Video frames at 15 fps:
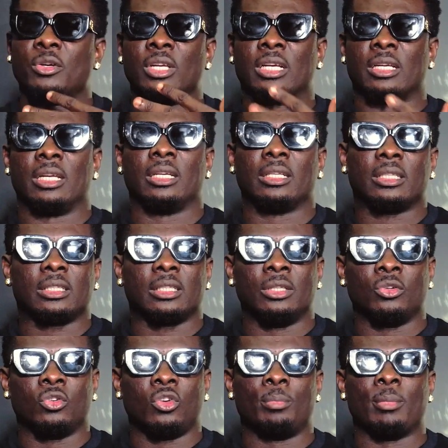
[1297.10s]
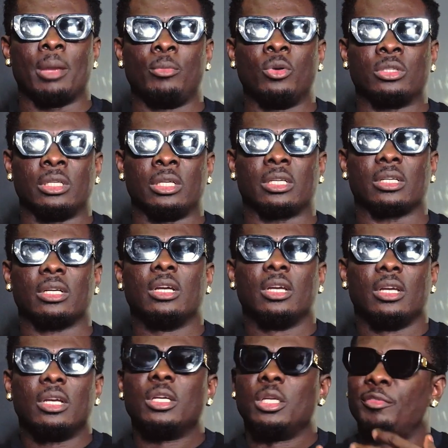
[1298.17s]
uniqueness, in my music.
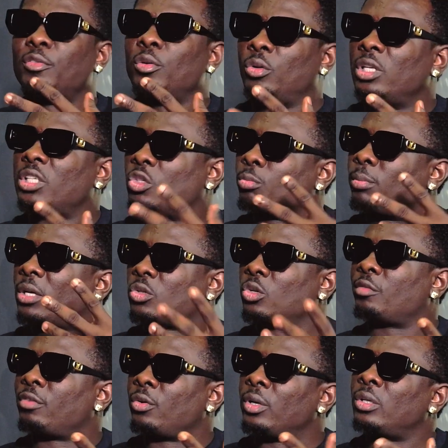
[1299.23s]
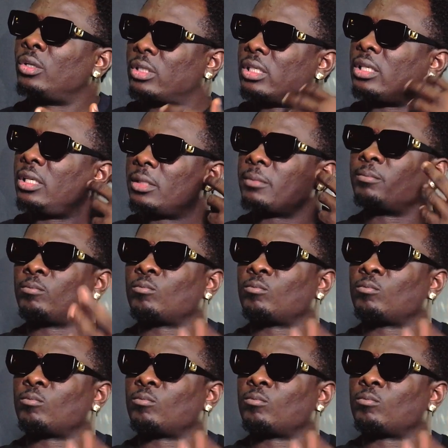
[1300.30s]
If you listen to my song very well, you see